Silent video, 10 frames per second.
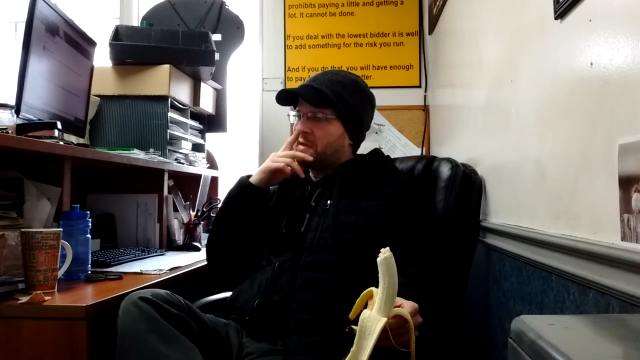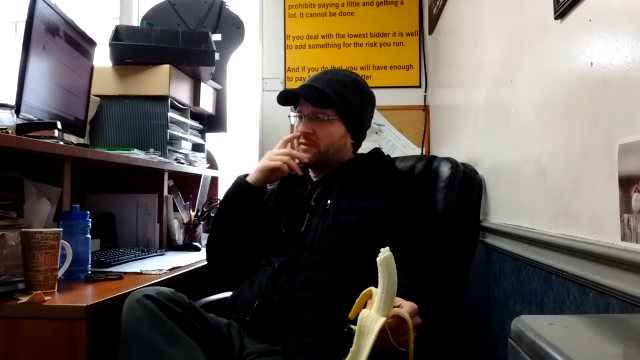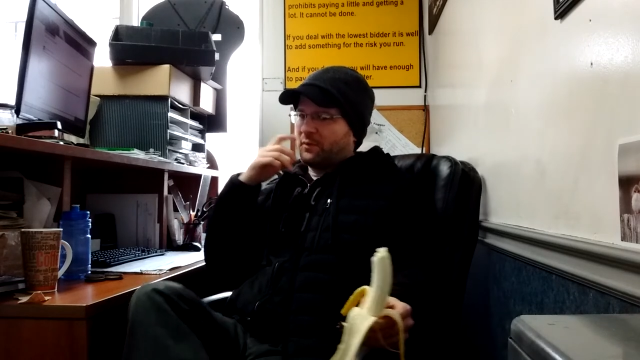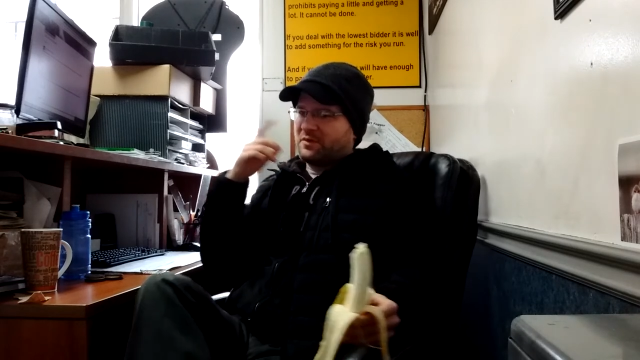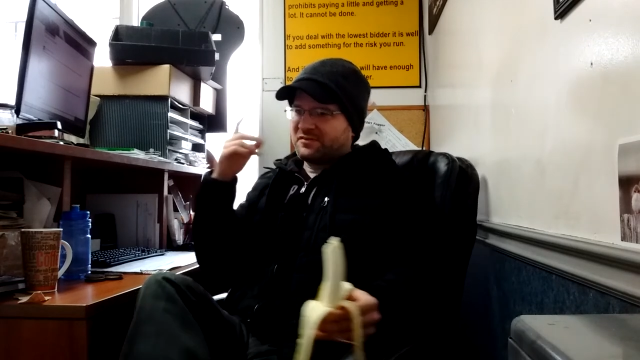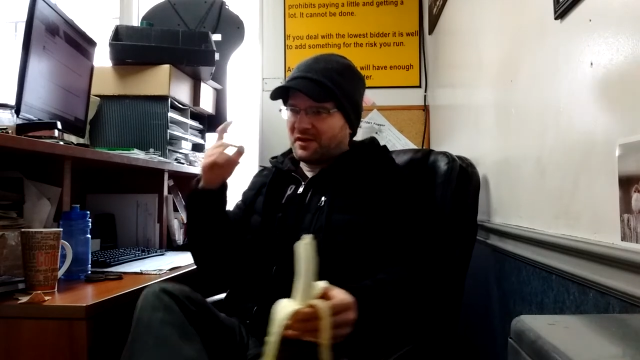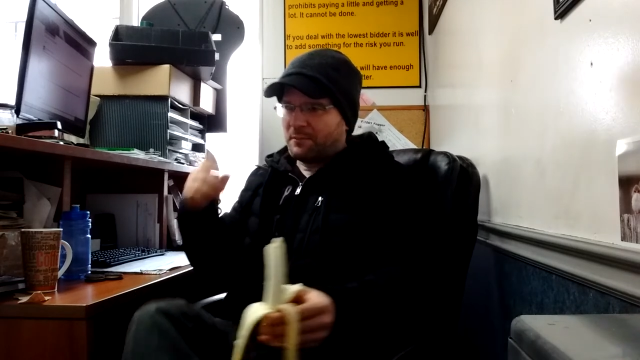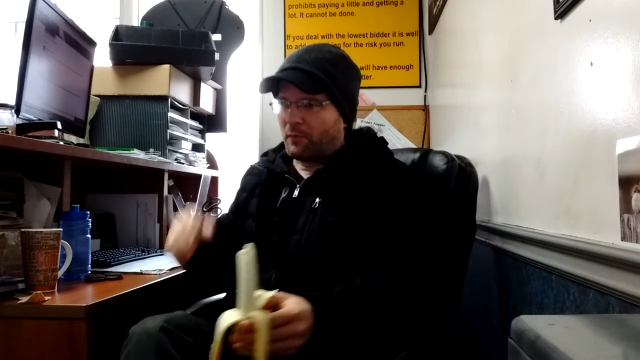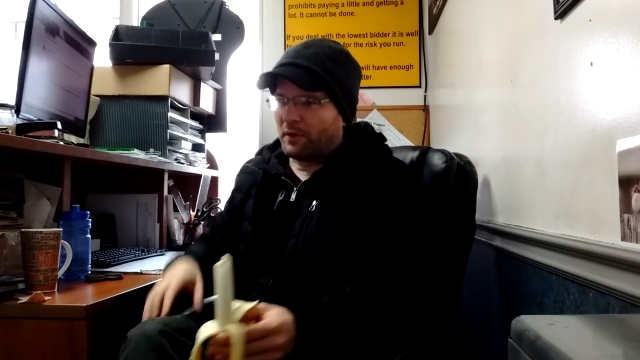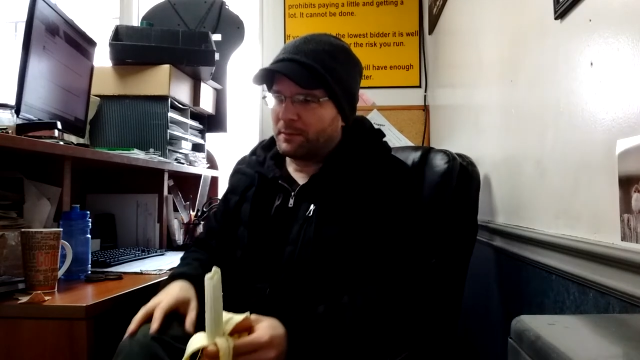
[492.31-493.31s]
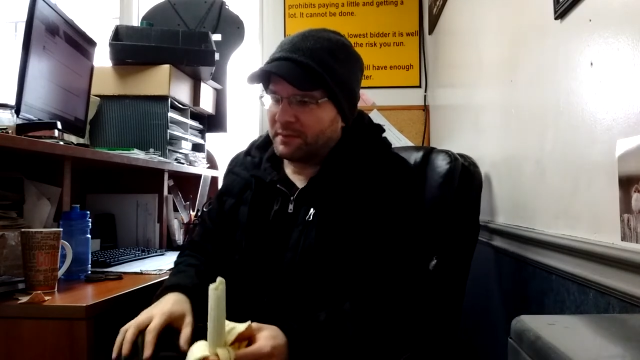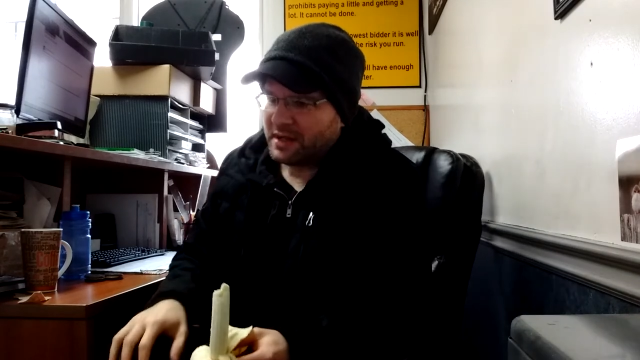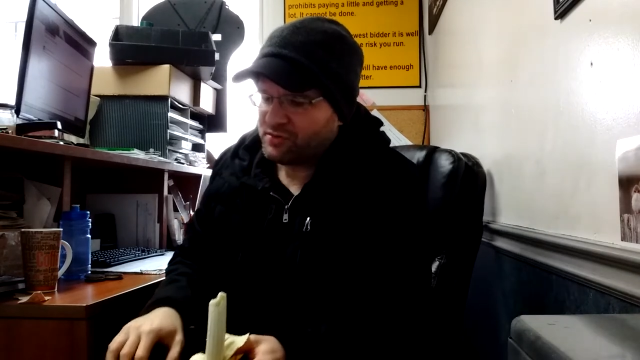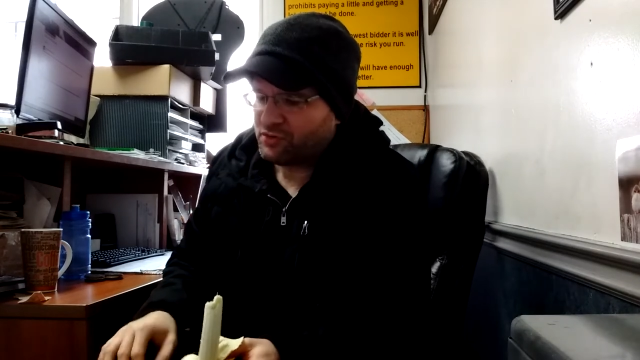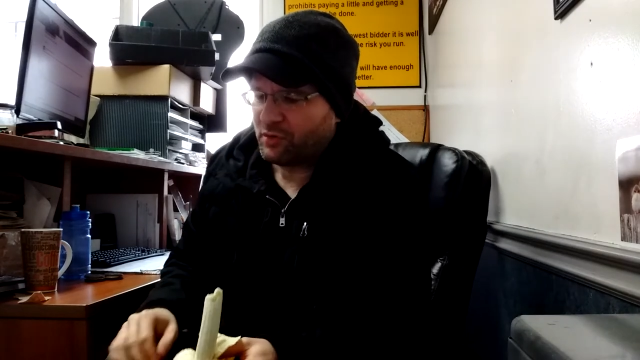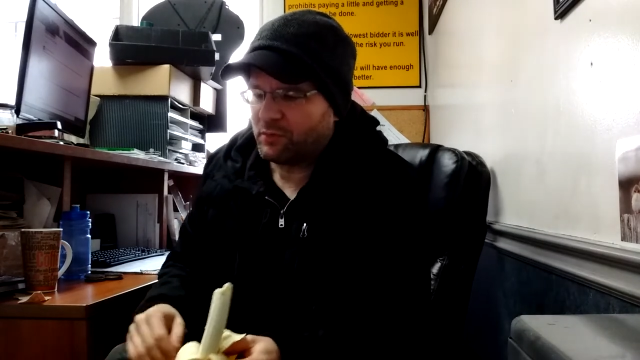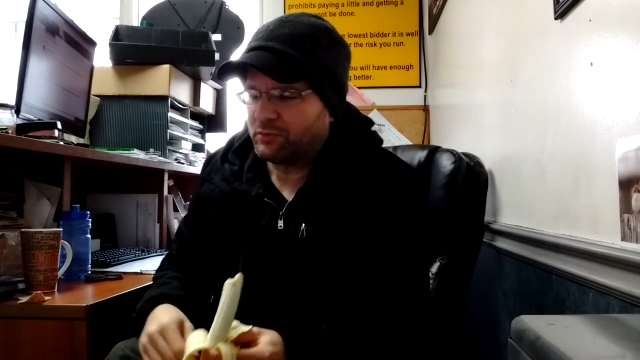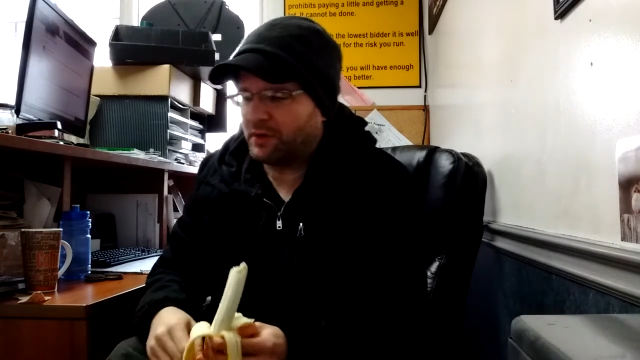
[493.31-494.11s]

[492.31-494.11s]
There was a Morning Banana Show,